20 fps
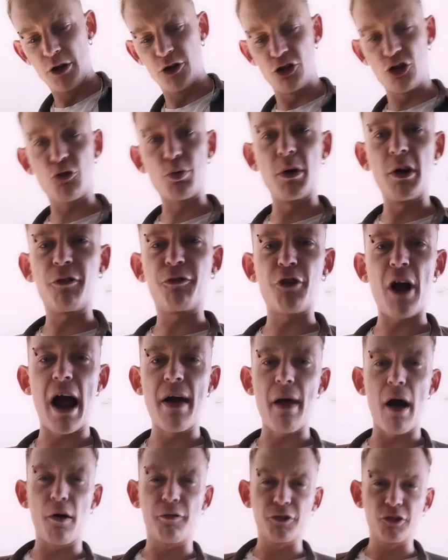And you just want to
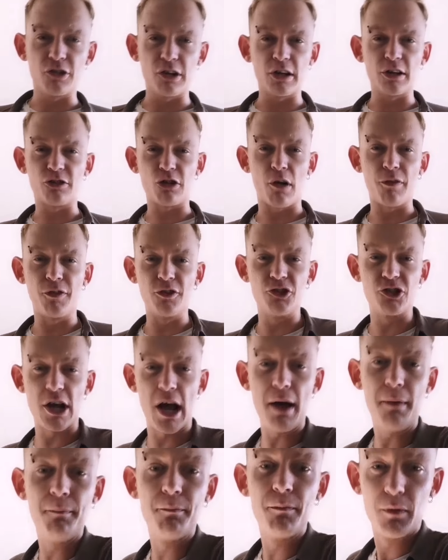fry that off until it softens,
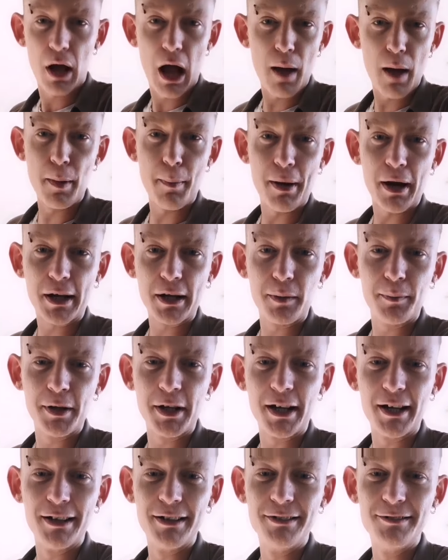yeah? I'll be back in a
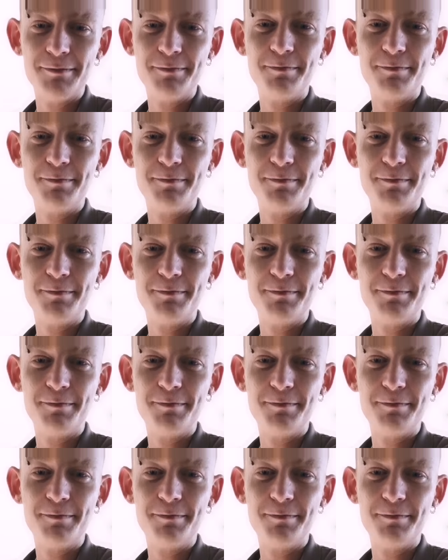minute.